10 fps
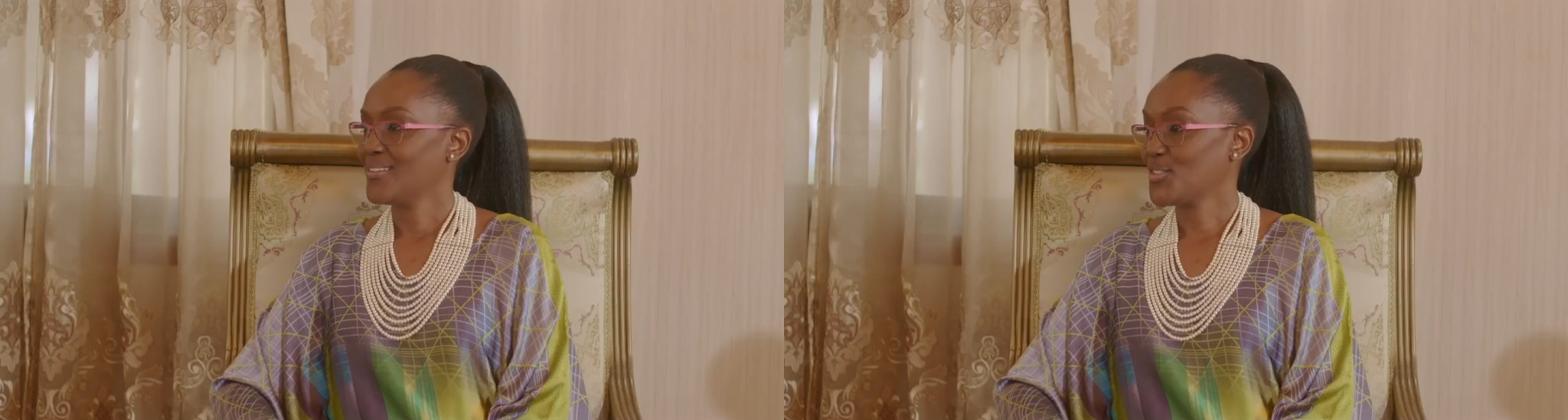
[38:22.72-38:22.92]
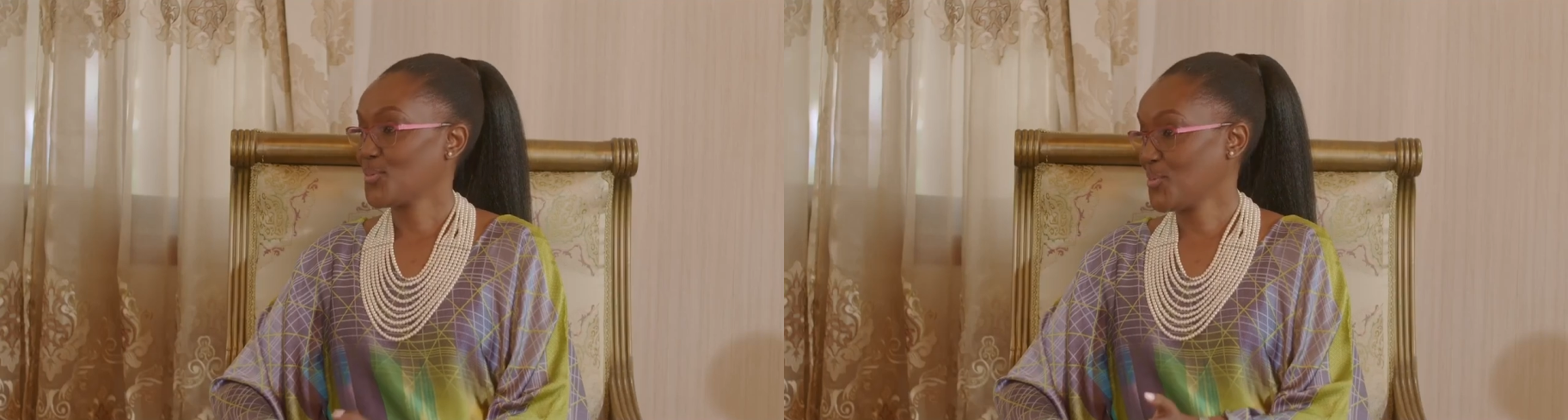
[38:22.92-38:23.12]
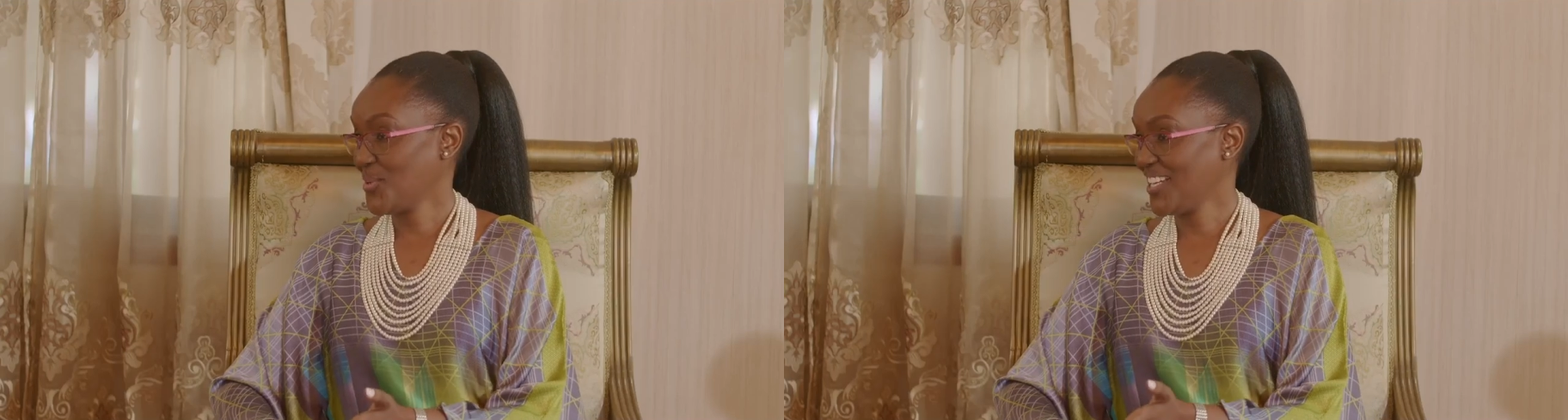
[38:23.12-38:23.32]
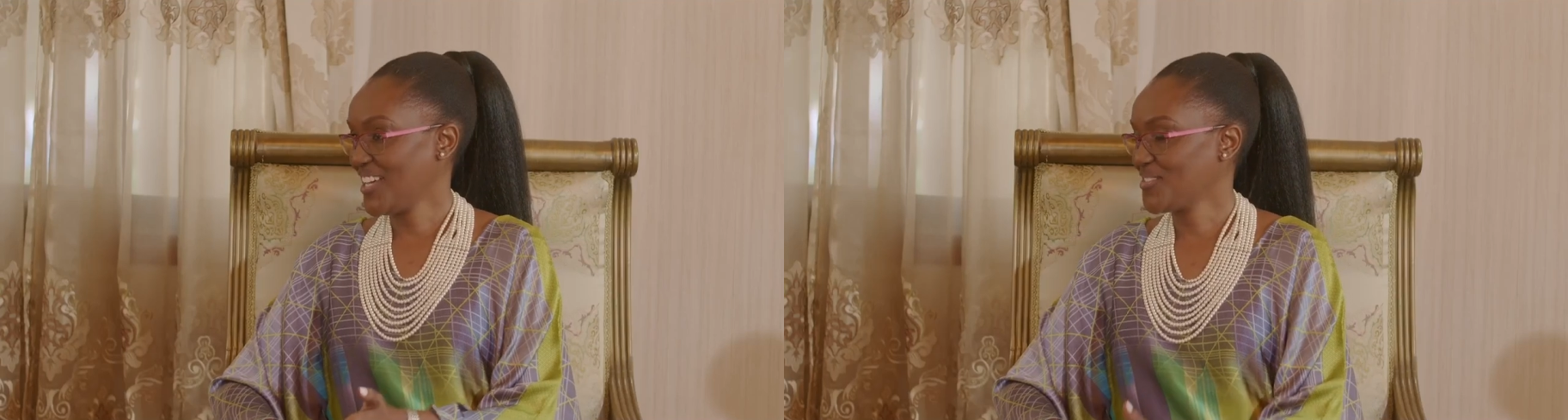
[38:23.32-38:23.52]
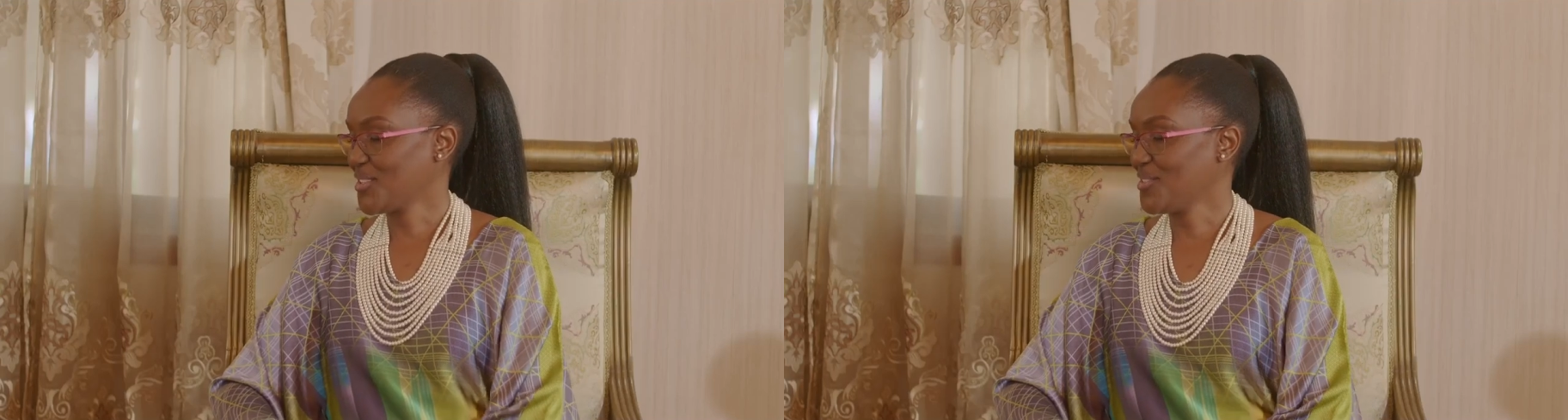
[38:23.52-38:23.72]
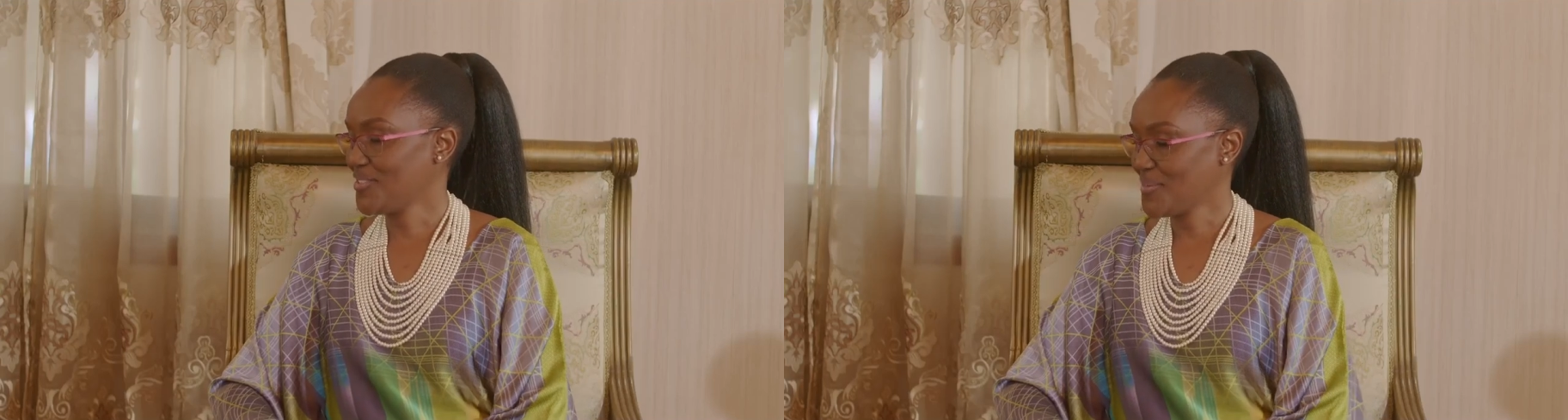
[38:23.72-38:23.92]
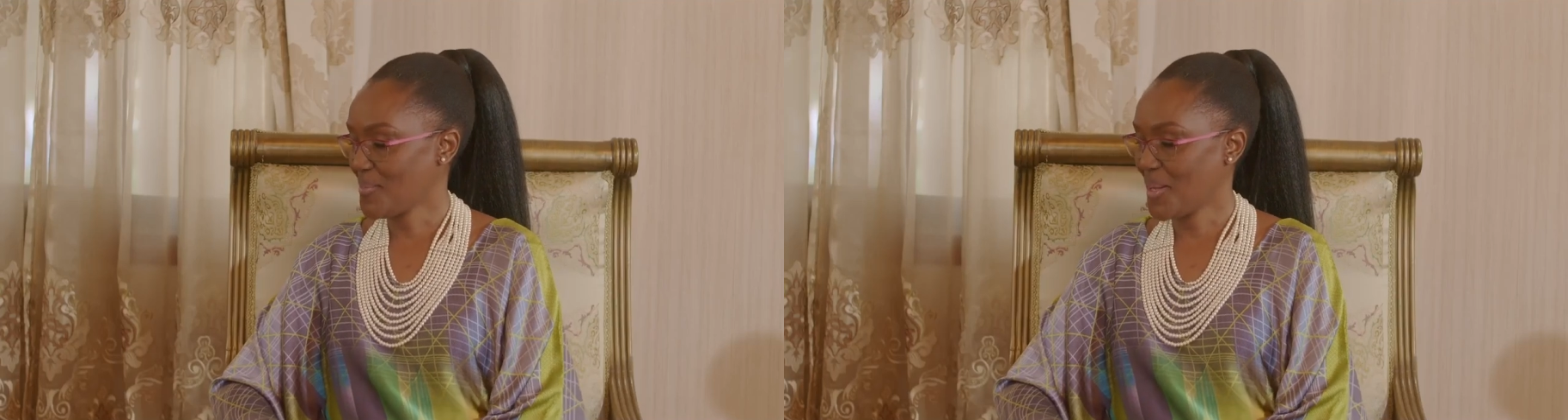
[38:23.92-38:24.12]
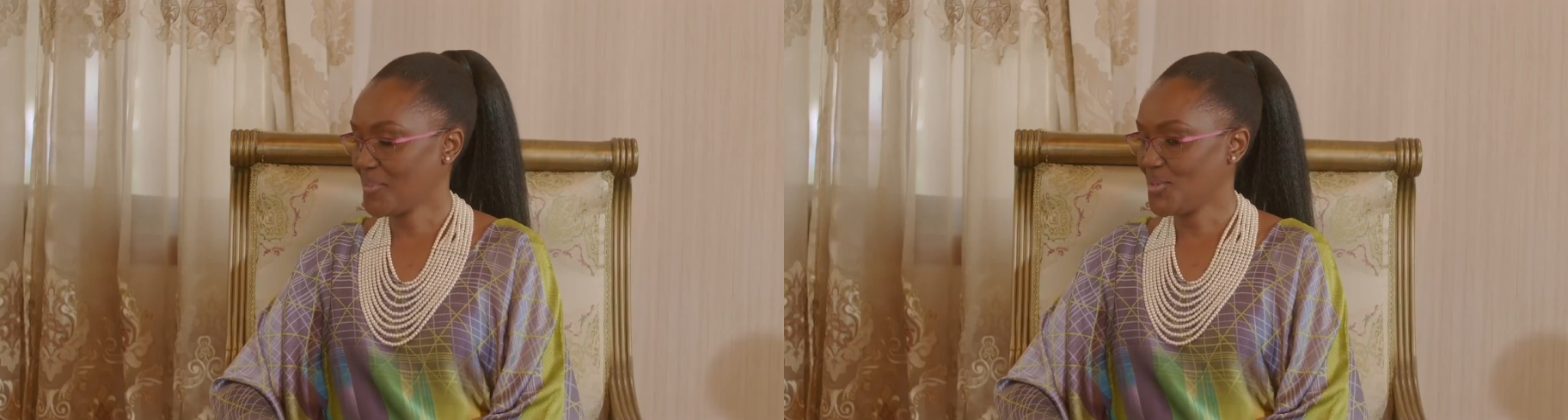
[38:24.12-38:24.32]
So when we left off,
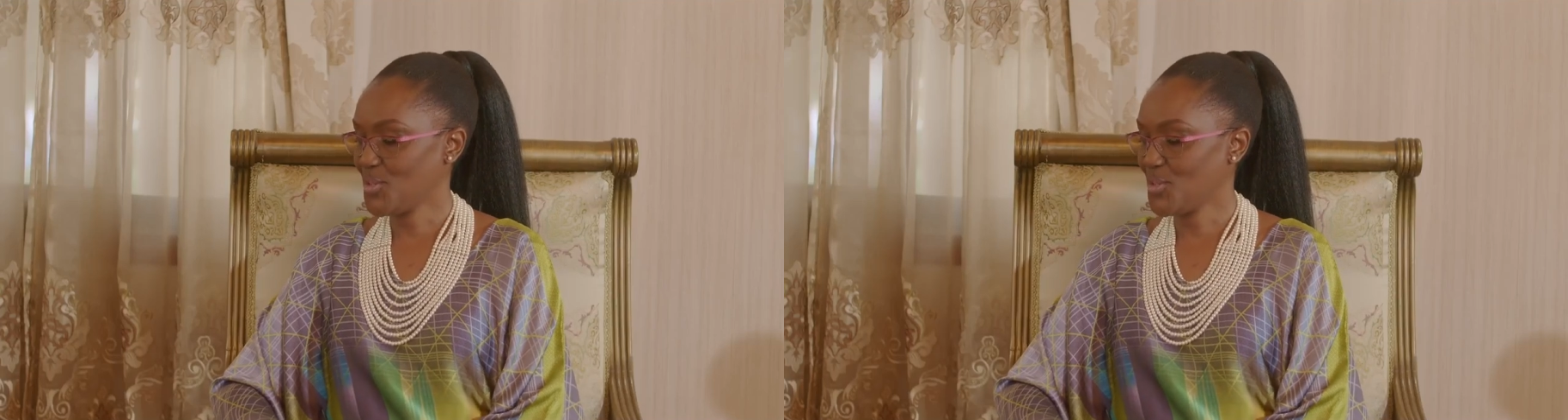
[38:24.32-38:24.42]
ma'am,